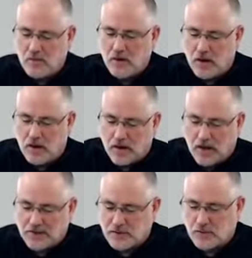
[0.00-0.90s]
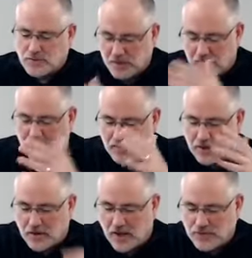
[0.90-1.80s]
a
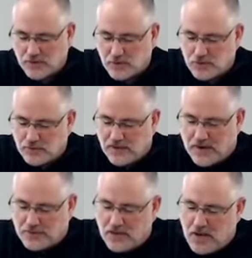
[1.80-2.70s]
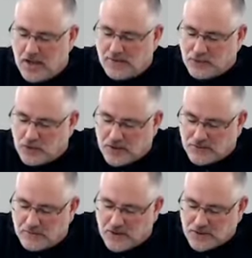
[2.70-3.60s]
constitutional factor in the
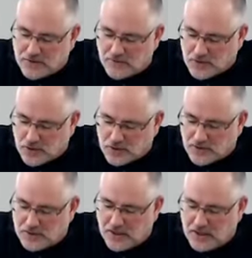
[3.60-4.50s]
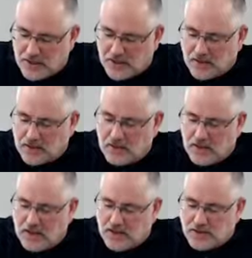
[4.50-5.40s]
transformation of the church in England
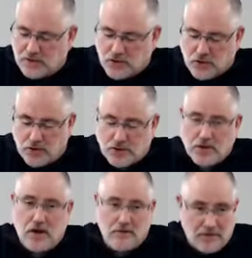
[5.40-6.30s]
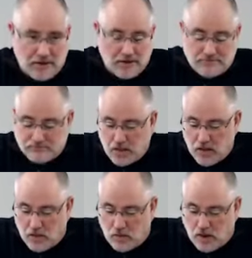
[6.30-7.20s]
into the Church of England.
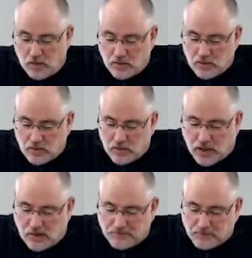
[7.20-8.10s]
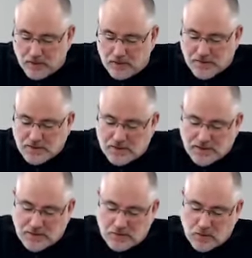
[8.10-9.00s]
Well,
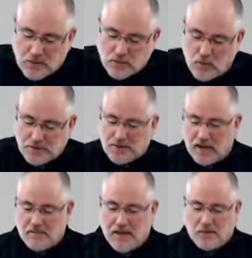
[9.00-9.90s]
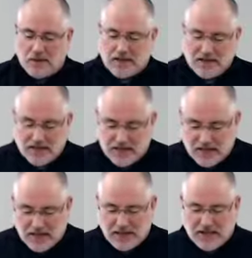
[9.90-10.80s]
let's deal with the question. What was time like when
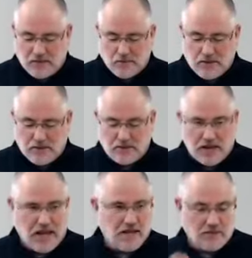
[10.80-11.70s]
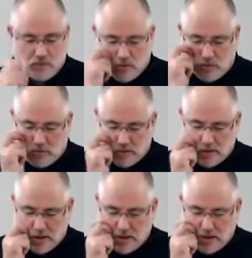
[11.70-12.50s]
King Henry VIII ruled?